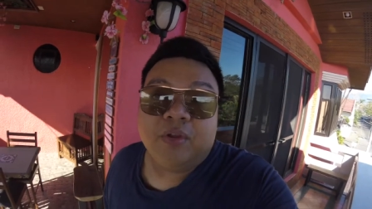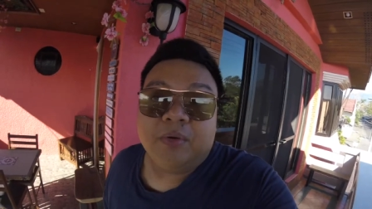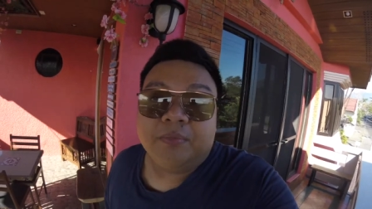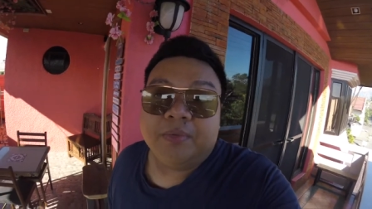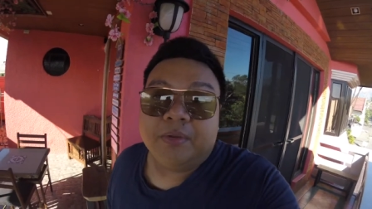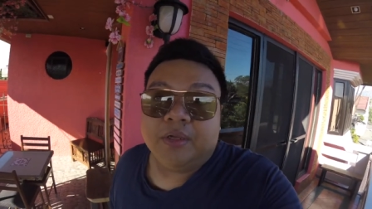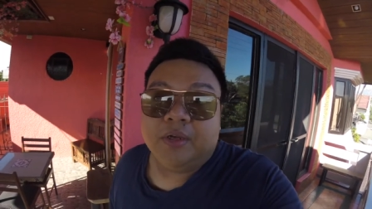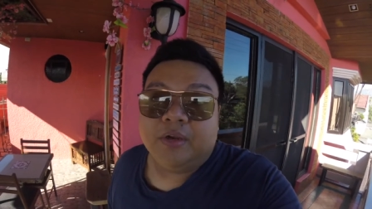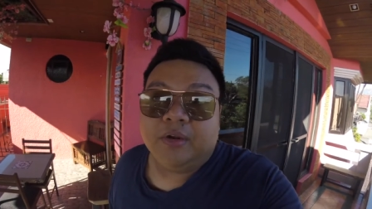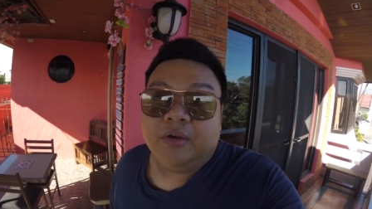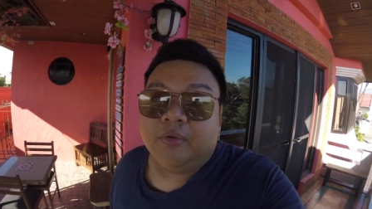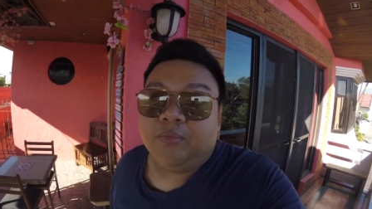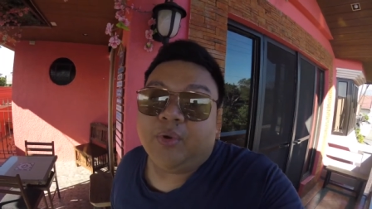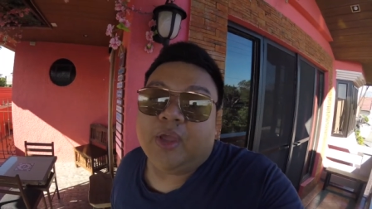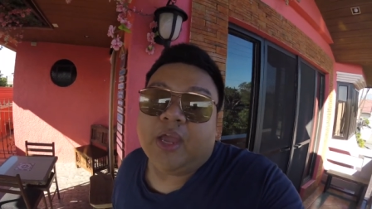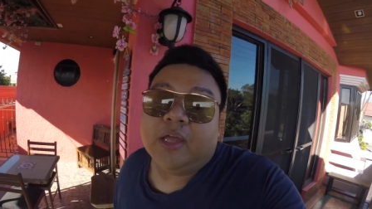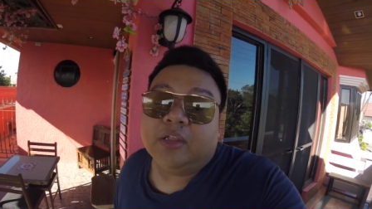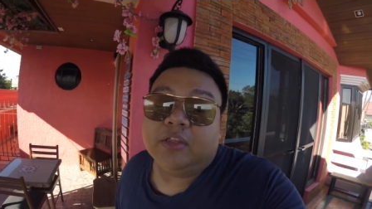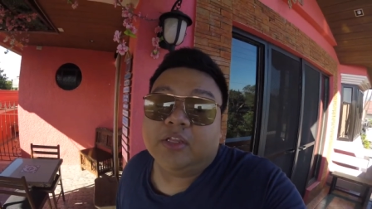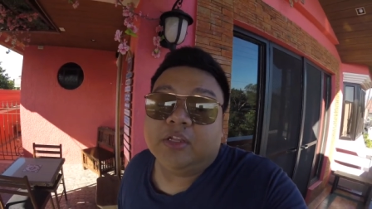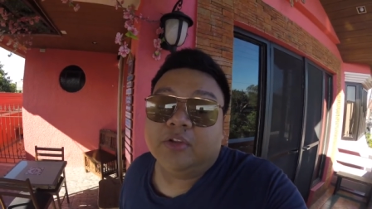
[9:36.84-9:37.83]
up here. We
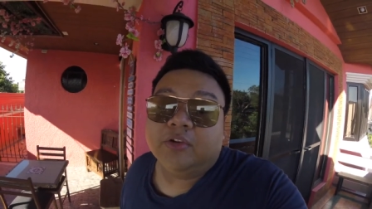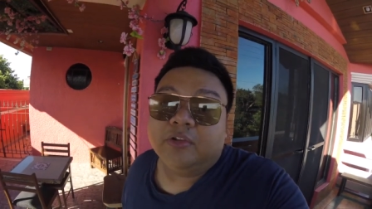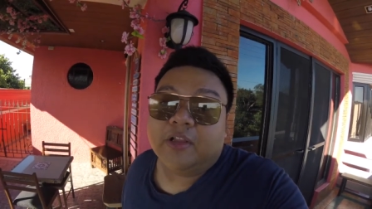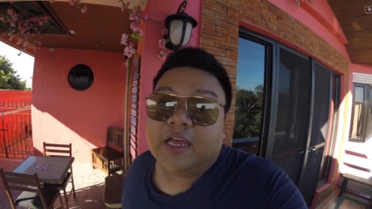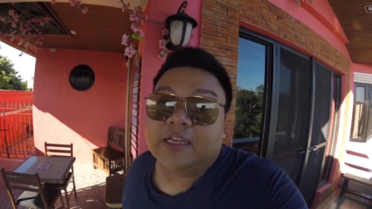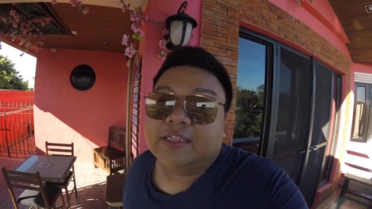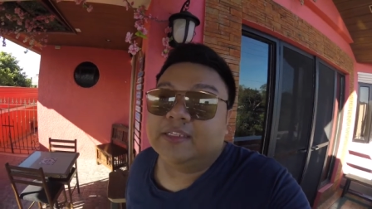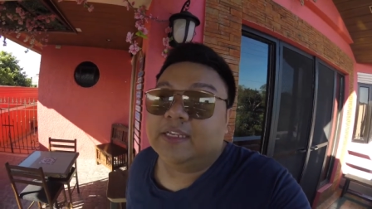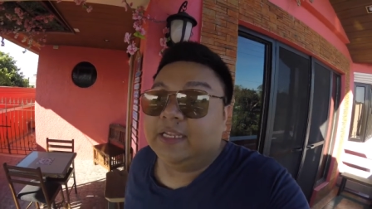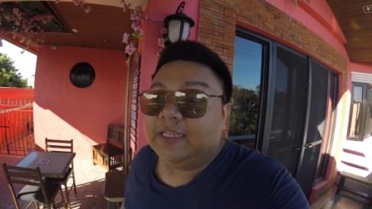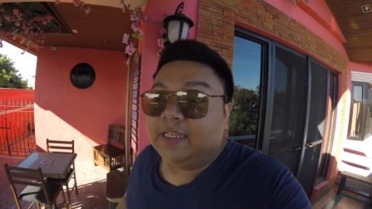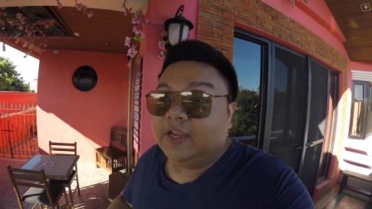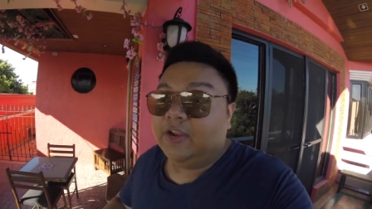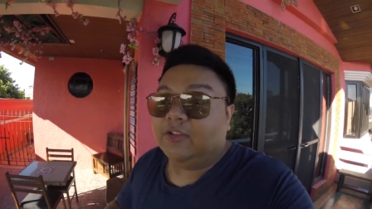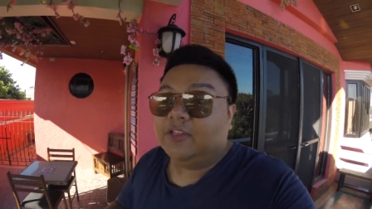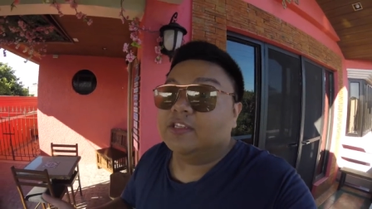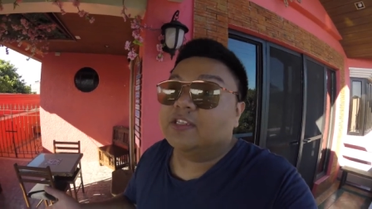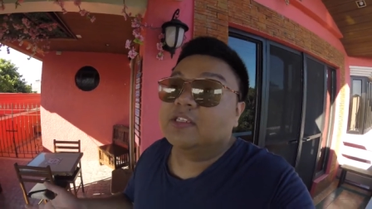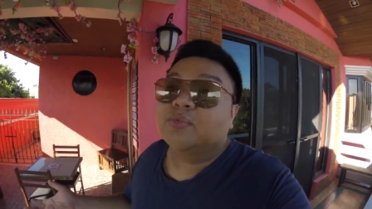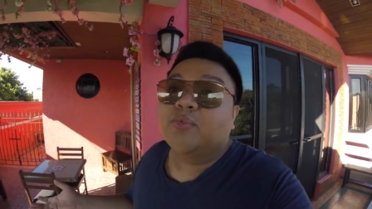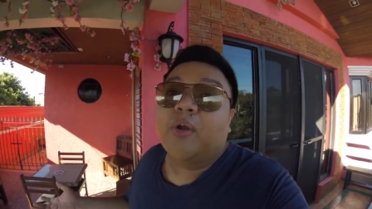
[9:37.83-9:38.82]
had dinner last night here.
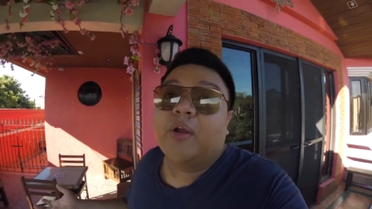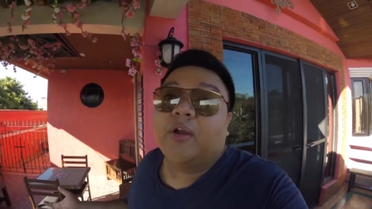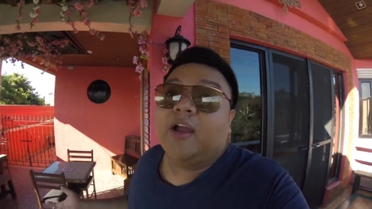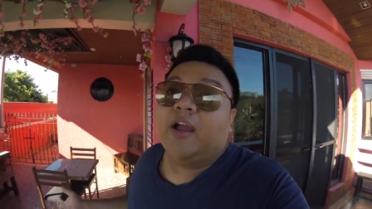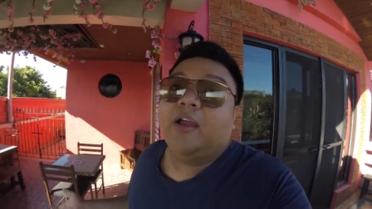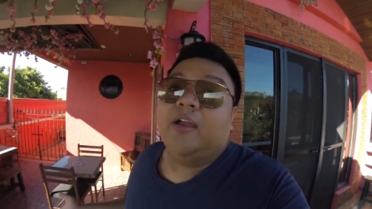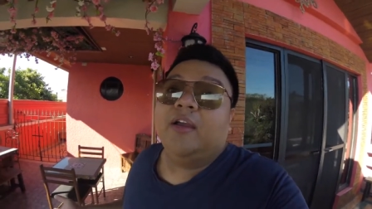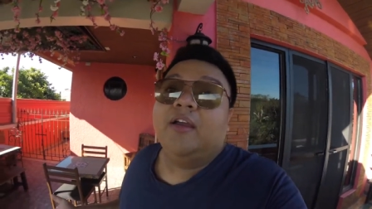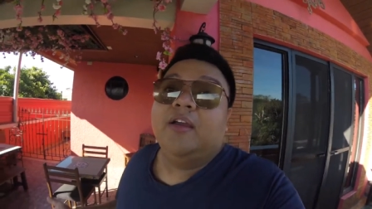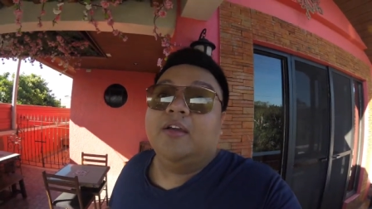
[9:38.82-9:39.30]
This is where I,